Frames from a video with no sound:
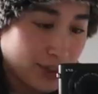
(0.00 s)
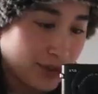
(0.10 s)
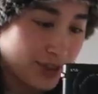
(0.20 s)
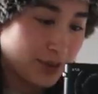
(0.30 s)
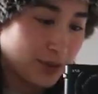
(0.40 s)
which
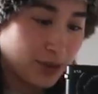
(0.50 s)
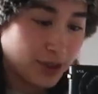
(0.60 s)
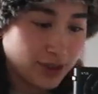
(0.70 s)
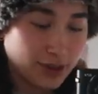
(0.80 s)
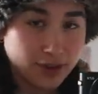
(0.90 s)
you see me
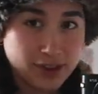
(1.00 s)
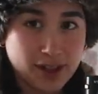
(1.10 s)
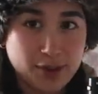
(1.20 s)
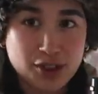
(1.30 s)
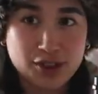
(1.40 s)
wear all the
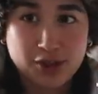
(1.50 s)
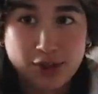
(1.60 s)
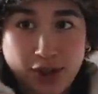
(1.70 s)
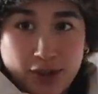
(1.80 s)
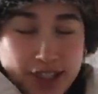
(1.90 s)
time. It's so
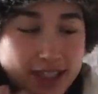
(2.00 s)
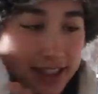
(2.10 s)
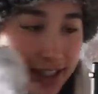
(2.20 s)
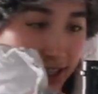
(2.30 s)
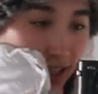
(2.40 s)
cozy
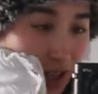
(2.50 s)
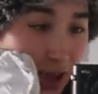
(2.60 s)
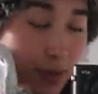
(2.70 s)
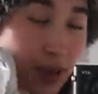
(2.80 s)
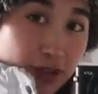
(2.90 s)

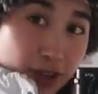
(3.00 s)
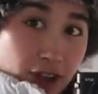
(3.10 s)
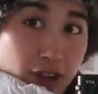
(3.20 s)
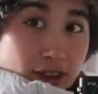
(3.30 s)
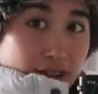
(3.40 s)

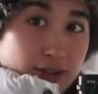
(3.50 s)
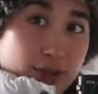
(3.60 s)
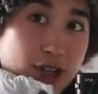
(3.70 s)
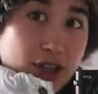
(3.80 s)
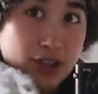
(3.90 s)
coat is
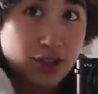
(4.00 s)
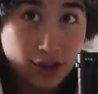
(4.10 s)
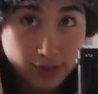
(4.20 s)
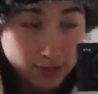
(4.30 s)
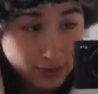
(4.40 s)
from Charity
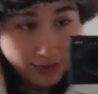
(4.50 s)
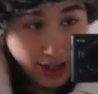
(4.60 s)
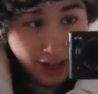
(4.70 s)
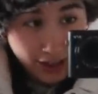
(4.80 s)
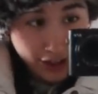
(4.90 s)
Shop,
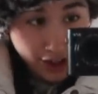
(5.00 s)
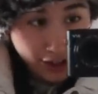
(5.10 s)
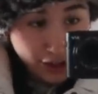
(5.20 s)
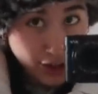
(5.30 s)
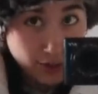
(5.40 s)
hat
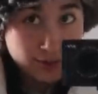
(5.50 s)
Charity Shop.